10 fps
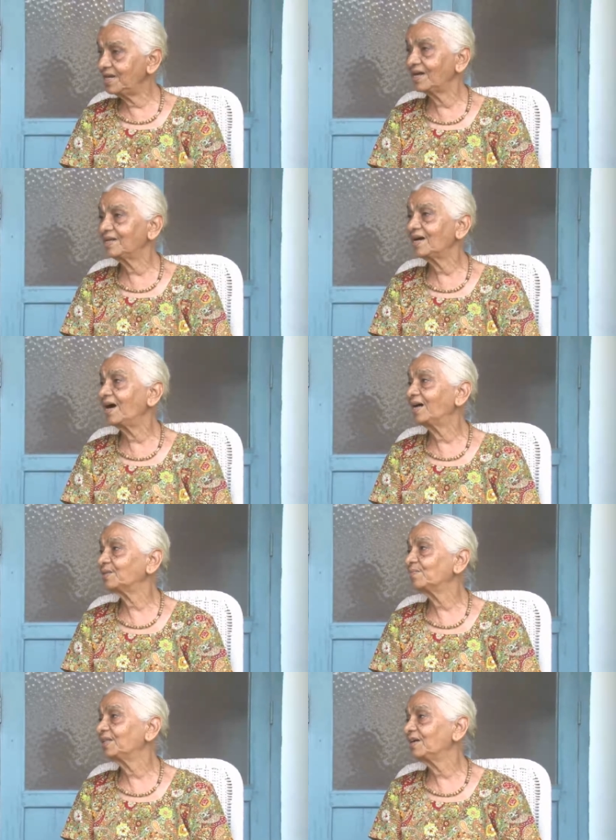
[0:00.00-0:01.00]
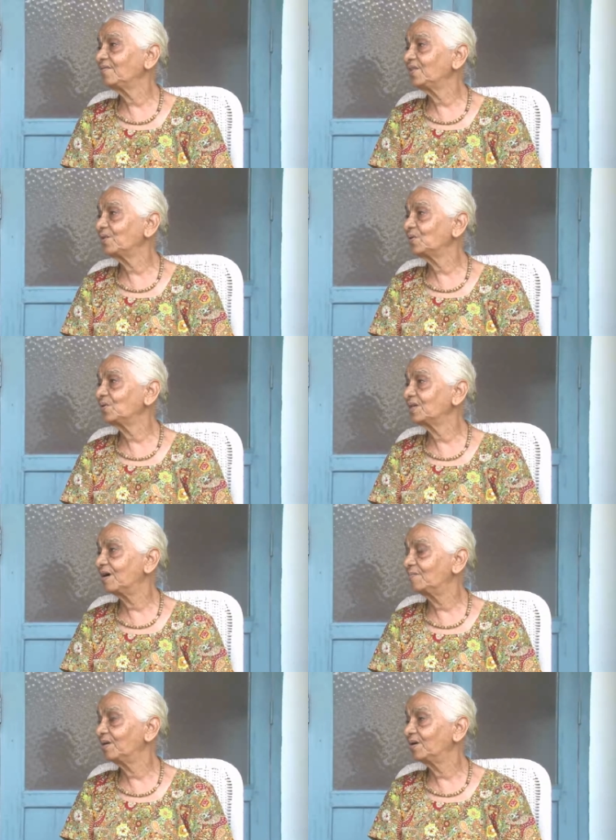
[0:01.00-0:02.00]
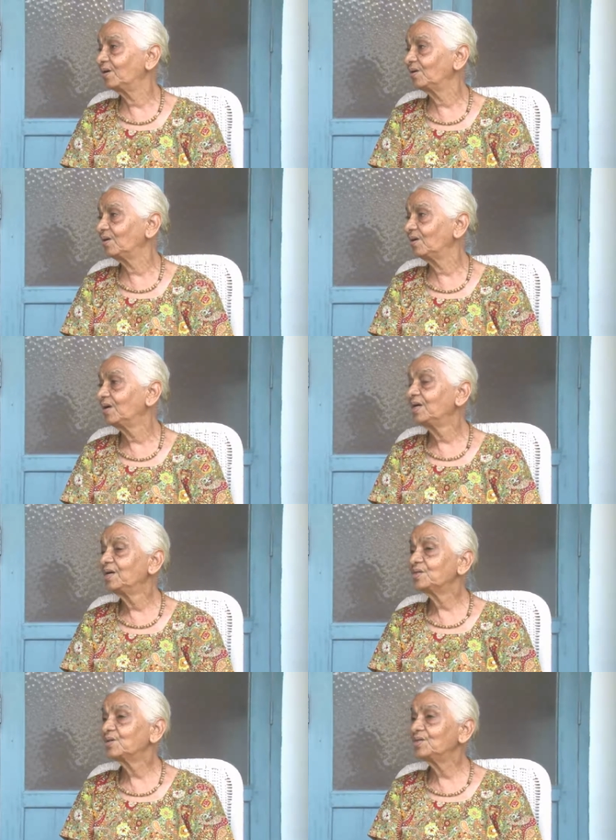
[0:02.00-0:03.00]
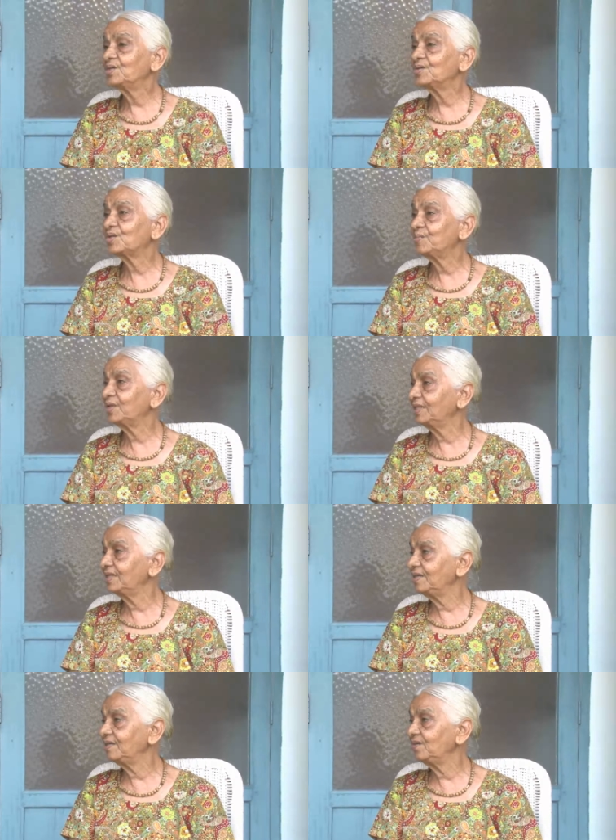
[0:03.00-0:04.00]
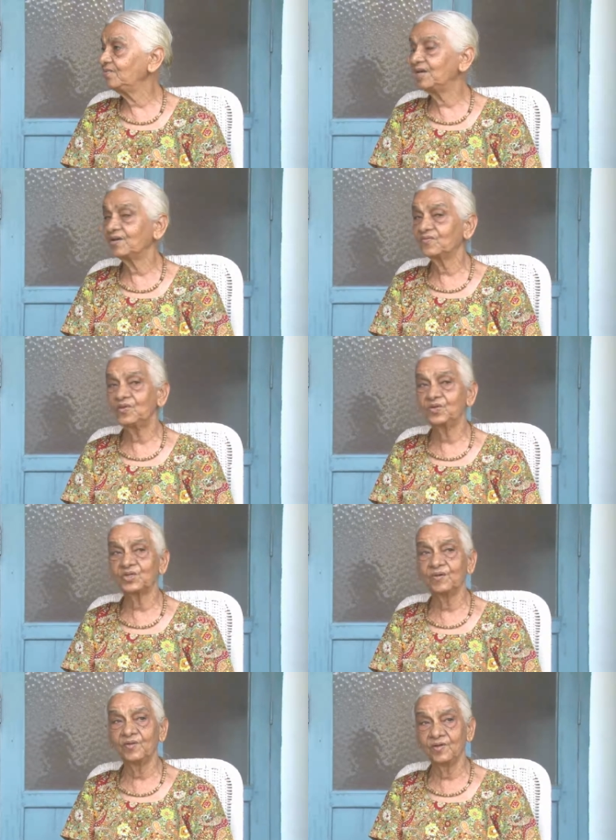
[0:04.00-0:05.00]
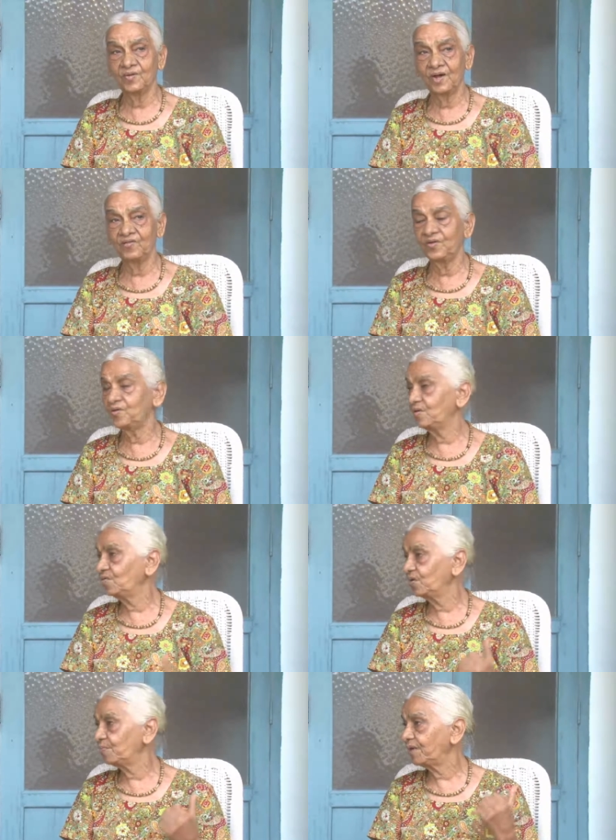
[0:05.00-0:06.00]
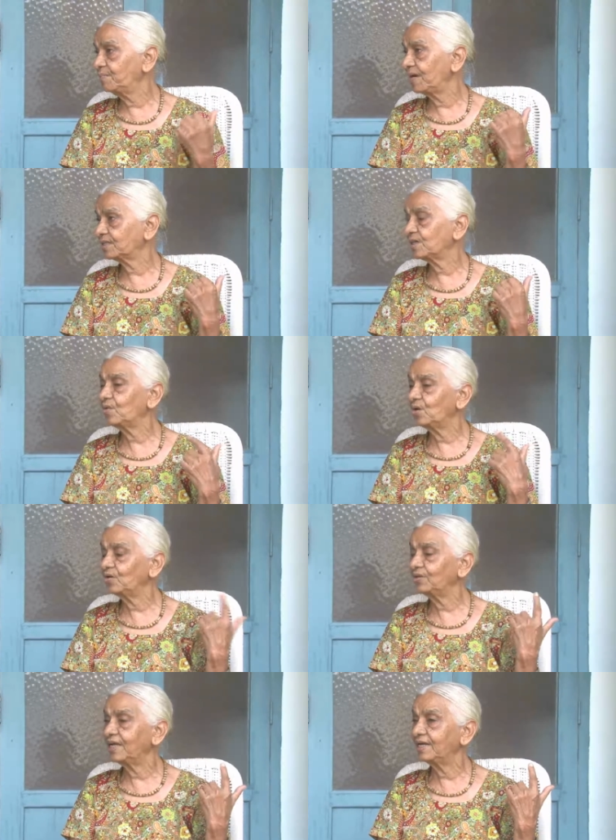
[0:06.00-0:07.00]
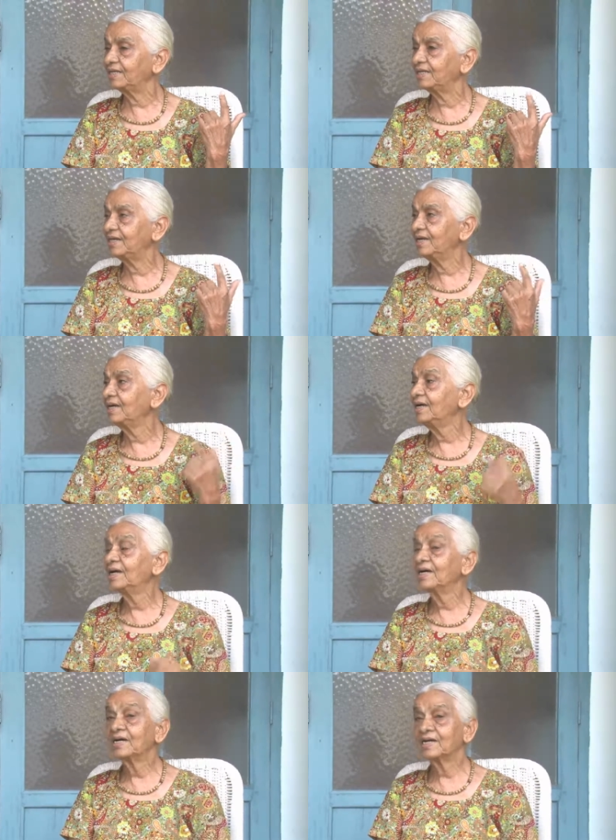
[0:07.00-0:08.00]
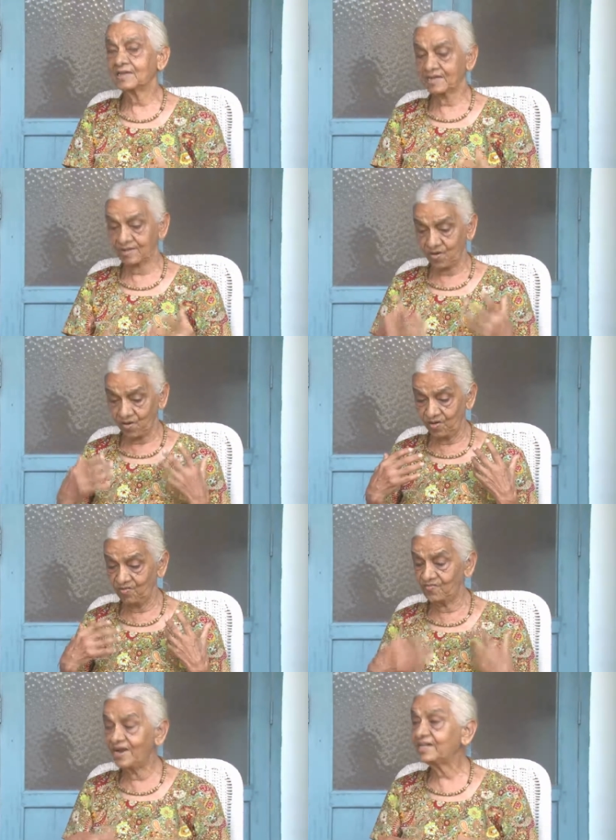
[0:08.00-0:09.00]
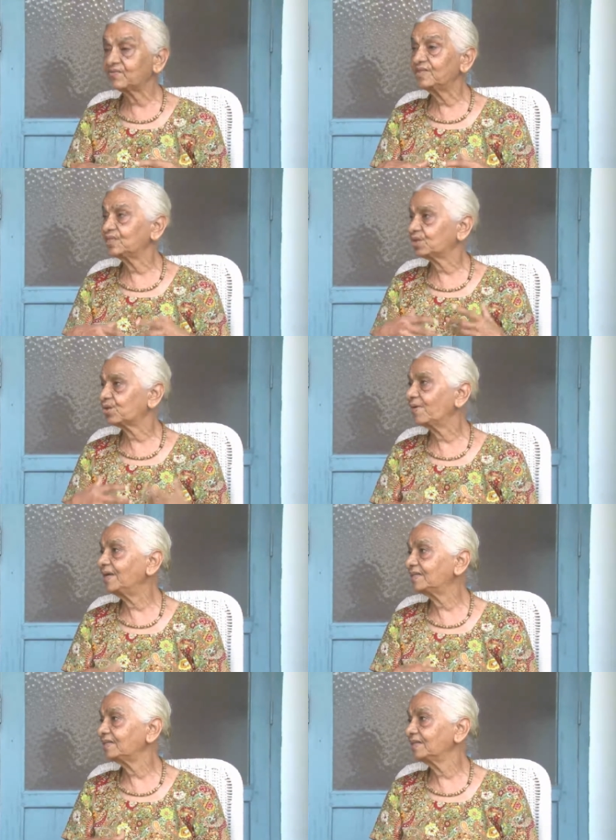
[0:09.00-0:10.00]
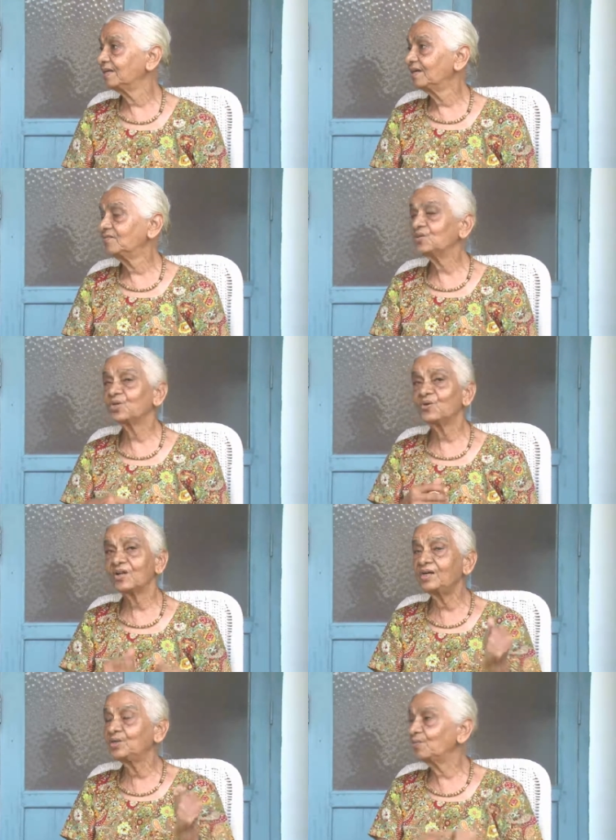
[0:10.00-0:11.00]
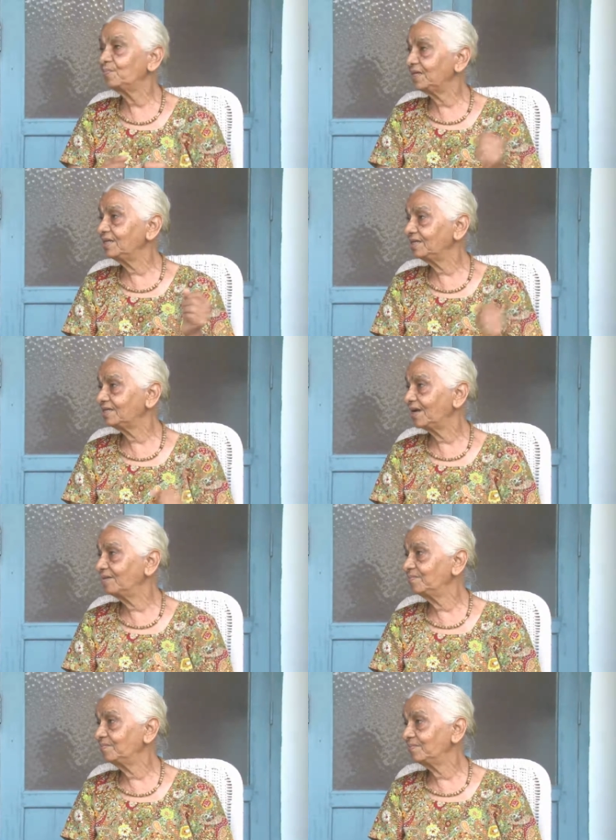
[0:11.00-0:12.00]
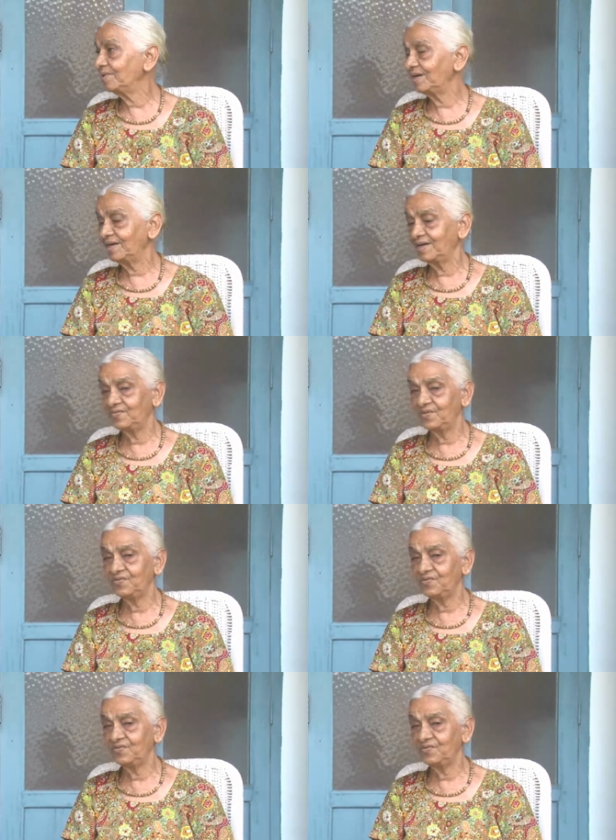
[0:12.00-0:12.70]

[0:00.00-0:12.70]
had asked mother if they could come. So it used to be in the evening. We would play basketball on that day, all wet with sweat. We used to run to be in time, and